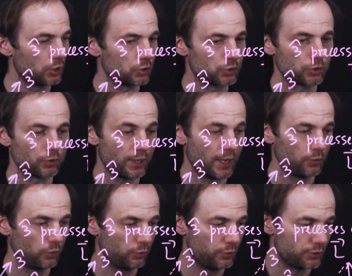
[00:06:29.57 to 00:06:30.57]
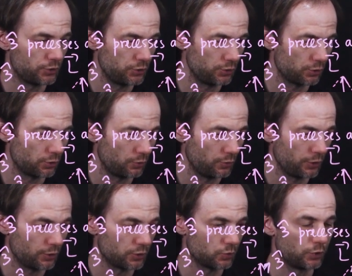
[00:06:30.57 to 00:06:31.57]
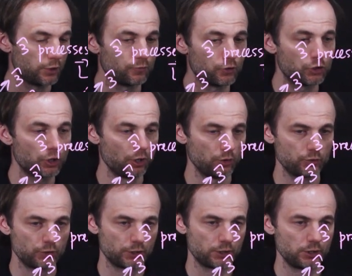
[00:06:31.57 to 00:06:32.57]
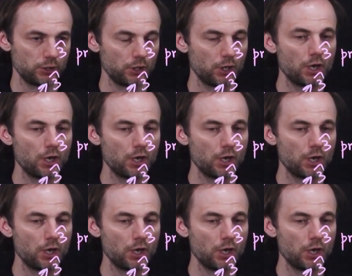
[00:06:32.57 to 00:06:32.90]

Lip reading: So that will be 0 because we've chosen